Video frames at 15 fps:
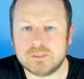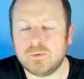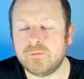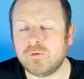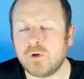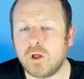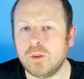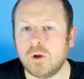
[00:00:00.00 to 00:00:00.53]
so we've
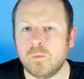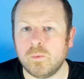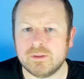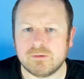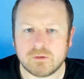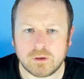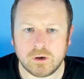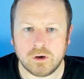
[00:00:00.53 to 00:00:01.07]
got a long way
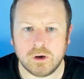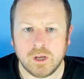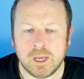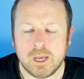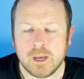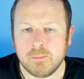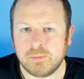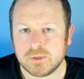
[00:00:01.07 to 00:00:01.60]
to go,
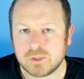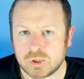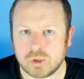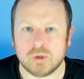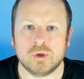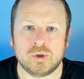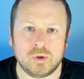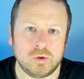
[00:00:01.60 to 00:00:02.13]
but
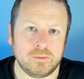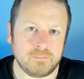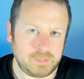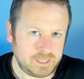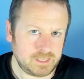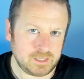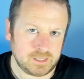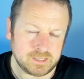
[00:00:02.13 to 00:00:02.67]
social
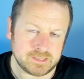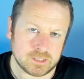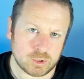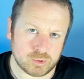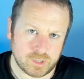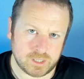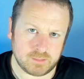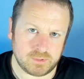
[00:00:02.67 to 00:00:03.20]
media is
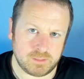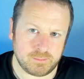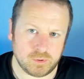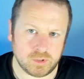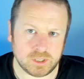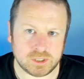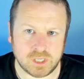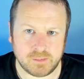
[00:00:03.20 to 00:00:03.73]
incredibly
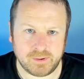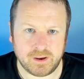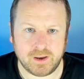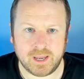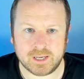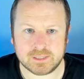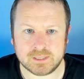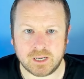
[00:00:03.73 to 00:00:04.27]
bullish about
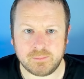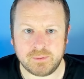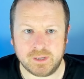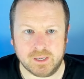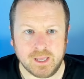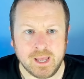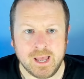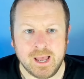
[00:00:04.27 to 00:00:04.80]

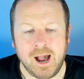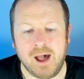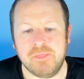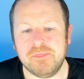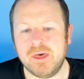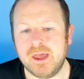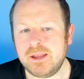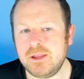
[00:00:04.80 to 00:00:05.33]
XRP. And
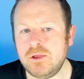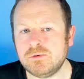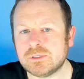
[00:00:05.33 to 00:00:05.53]
then you